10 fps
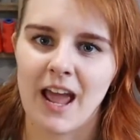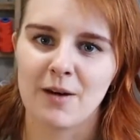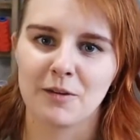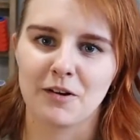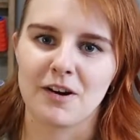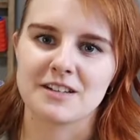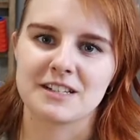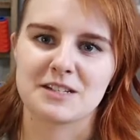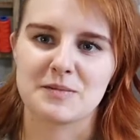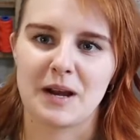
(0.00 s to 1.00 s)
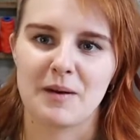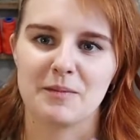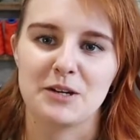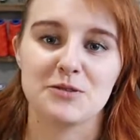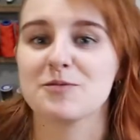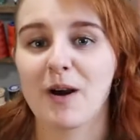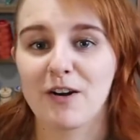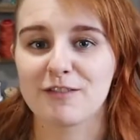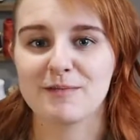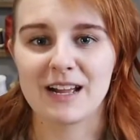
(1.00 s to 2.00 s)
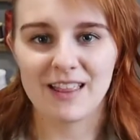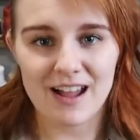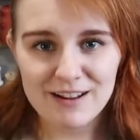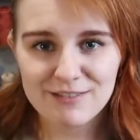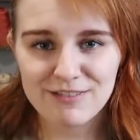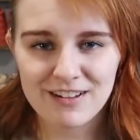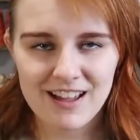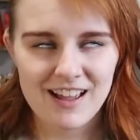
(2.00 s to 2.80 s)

Animal Crossing has become a huge part of my life.